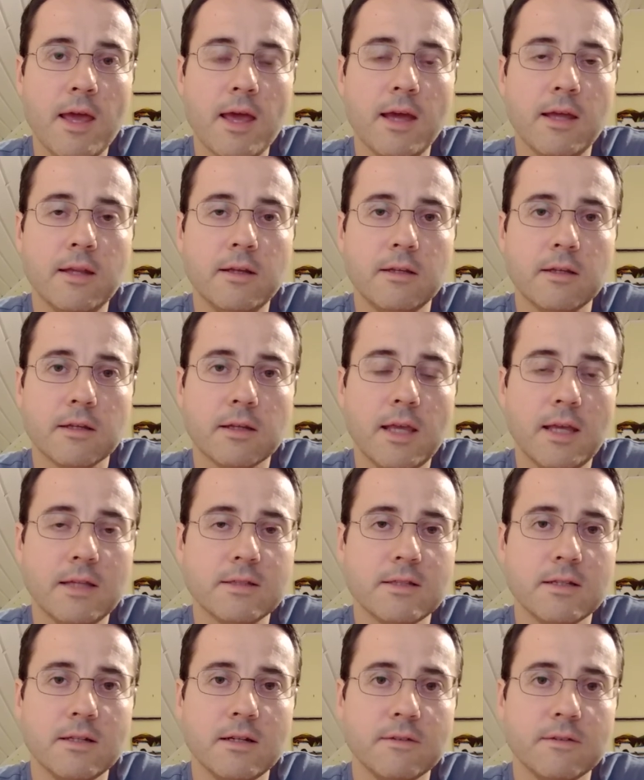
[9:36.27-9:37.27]
and I
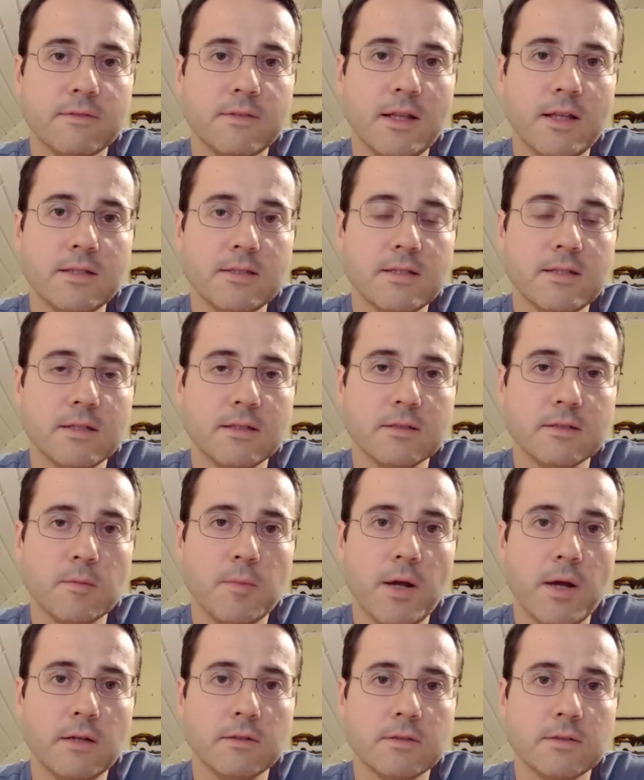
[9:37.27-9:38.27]
can't say enough nice things
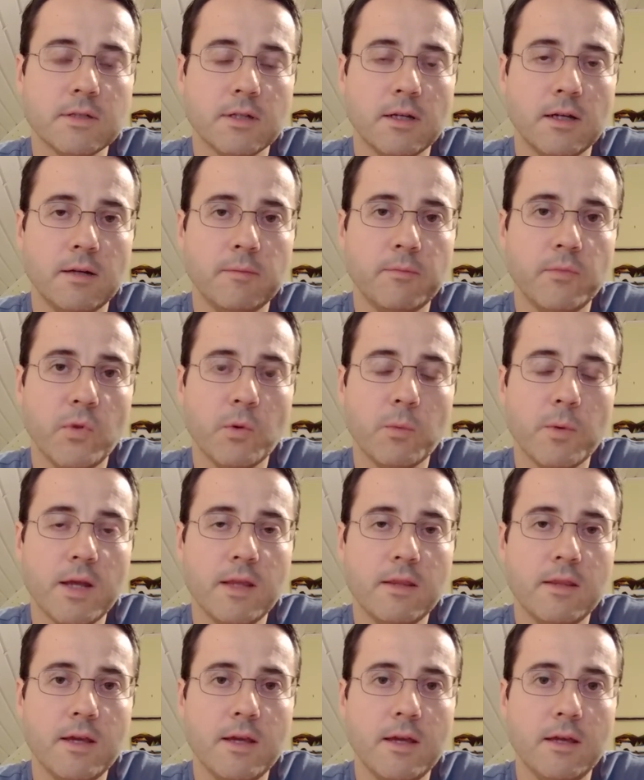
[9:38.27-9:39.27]
about the
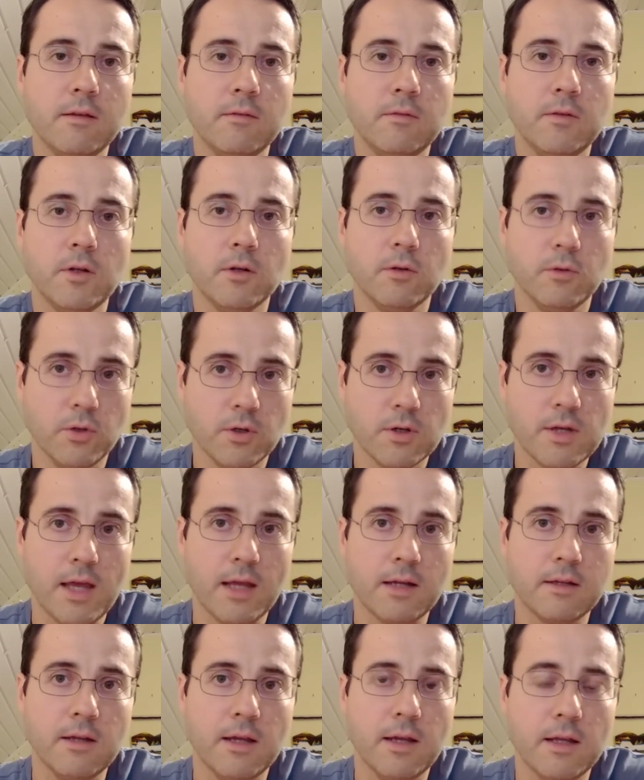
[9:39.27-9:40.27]
way they look at